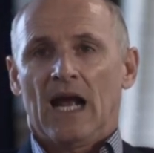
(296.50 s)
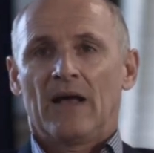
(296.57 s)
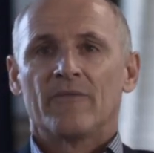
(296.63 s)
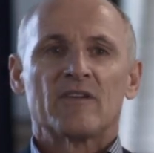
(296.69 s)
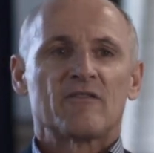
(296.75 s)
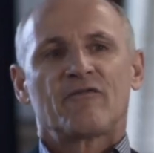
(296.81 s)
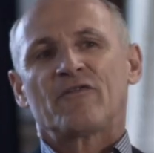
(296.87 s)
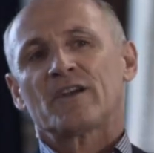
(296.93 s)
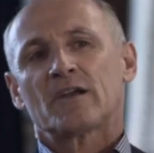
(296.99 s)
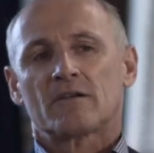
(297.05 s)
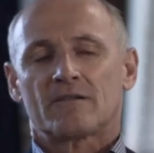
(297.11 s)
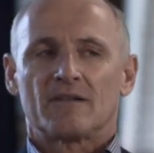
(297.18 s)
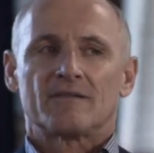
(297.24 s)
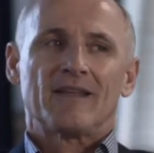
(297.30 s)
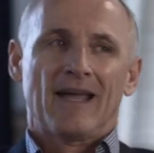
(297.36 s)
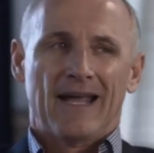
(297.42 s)
And they'd
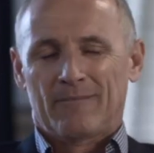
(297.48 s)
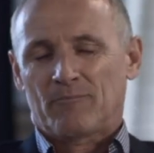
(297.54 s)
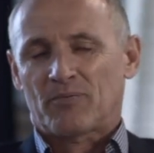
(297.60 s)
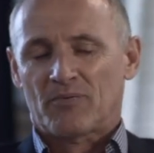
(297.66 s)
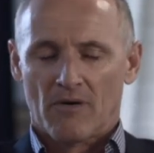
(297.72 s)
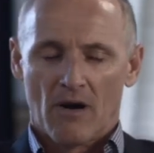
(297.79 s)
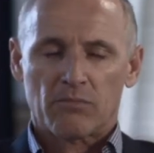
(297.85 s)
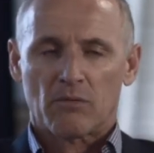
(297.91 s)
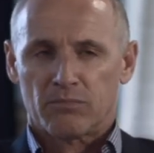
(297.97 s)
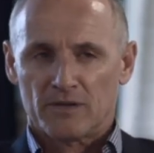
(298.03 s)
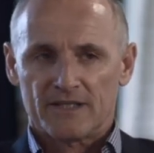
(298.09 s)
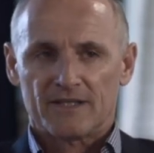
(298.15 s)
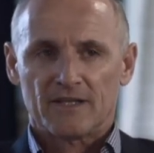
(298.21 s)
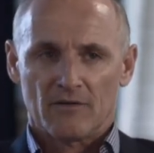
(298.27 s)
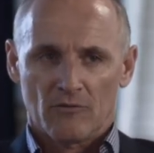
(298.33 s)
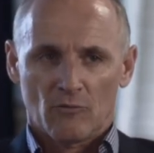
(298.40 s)
figured that that
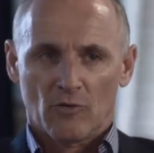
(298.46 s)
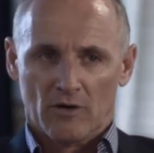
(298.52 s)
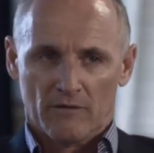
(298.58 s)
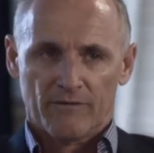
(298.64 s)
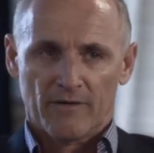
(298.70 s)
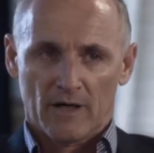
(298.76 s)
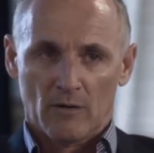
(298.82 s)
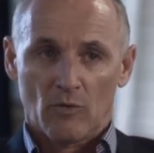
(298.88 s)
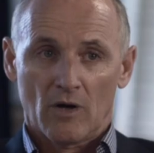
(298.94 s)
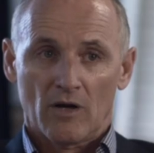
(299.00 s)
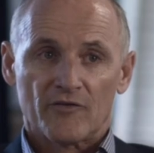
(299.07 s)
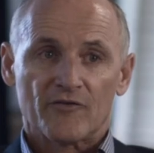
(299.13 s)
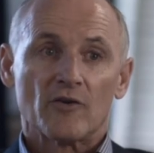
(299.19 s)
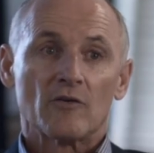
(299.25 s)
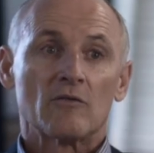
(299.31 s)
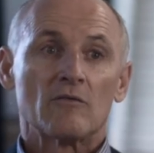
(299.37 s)
probably didn't work very well.
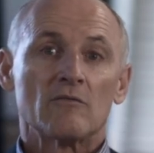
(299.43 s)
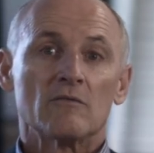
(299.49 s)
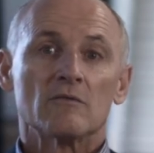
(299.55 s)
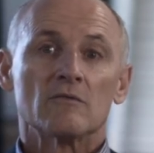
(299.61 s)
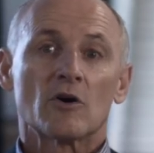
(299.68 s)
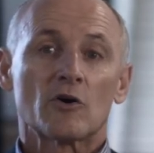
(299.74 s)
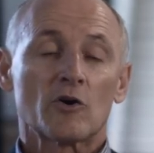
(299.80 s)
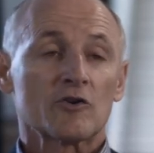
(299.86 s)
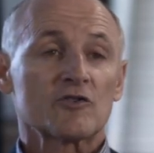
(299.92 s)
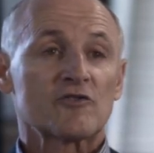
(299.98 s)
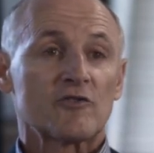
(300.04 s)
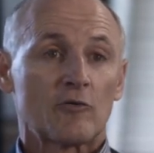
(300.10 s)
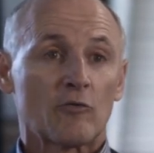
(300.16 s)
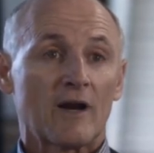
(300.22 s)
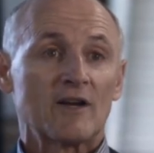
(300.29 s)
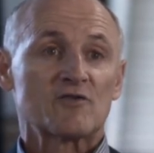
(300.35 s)
So
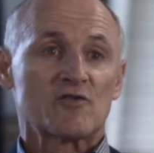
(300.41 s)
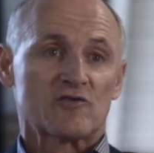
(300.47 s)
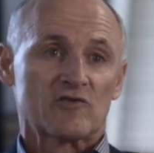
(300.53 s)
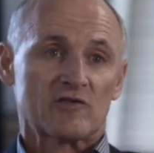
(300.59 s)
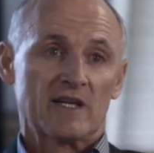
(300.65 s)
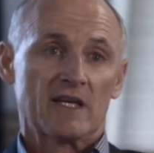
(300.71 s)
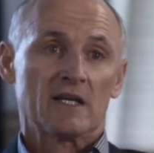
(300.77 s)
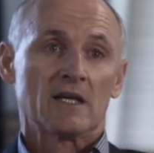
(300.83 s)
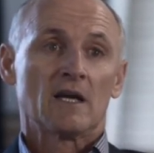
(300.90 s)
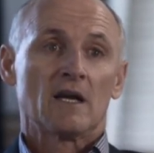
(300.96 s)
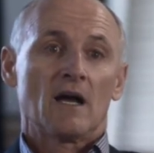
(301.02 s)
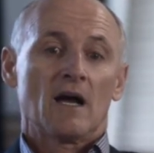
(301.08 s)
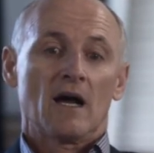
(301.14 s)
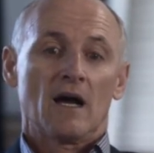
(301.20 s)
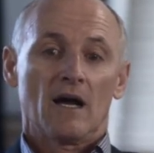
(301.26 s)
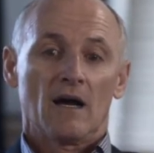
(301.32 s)
Hirsch graciously
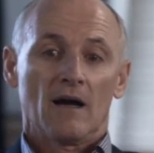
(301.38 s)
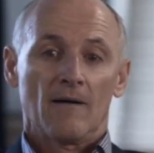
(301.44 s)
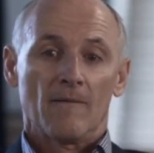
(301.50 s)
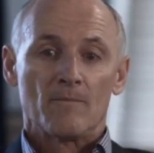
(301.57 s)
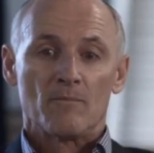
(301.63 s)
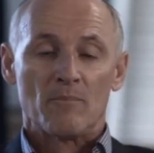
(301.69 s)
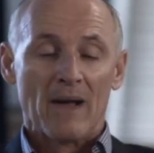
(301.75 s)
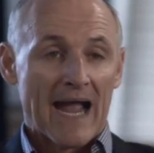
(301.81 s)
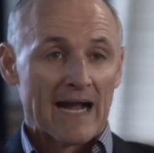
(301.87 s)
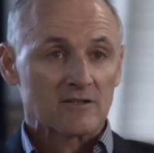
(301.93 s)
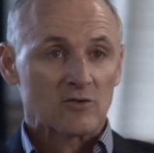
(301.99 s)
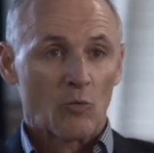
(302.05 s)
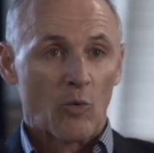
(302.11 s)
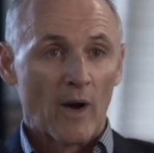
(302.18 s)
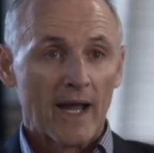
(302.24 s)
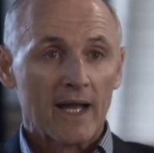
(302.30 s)
uh,
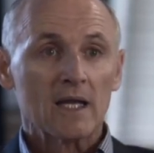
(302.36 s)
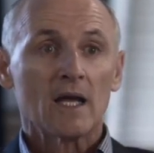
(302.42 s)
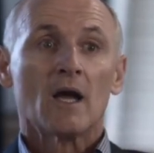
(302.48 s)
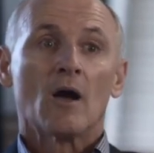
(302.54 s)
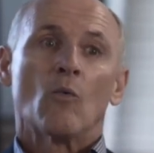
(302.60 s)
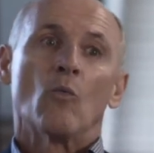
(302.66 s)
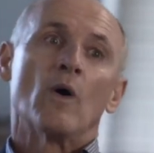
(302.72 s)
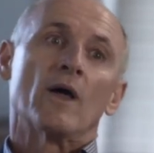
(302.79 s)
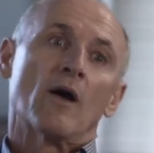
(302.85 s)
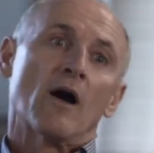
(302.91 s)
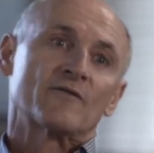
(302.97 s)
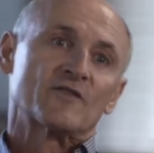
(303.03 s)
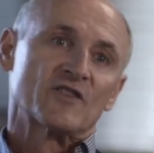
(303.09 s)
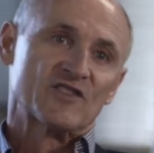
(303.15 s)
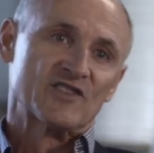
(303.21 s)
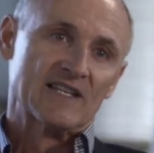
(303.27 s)
backed away, went
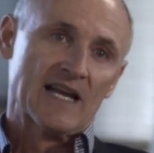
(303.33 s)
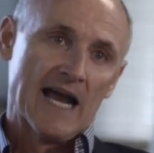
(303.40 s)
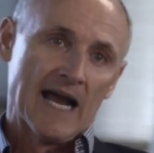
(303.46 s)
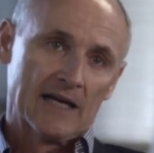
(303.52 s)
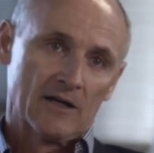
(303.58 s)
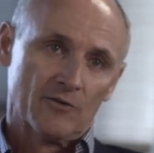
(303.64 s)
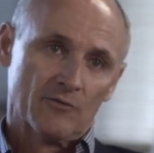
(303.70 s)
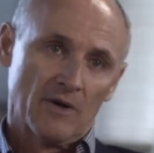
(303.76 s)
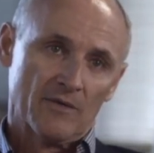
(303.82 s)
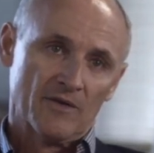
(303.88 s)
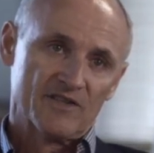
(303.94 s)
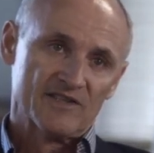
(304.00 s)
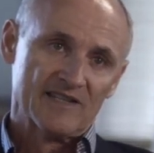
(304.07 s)
off to Seattle to run the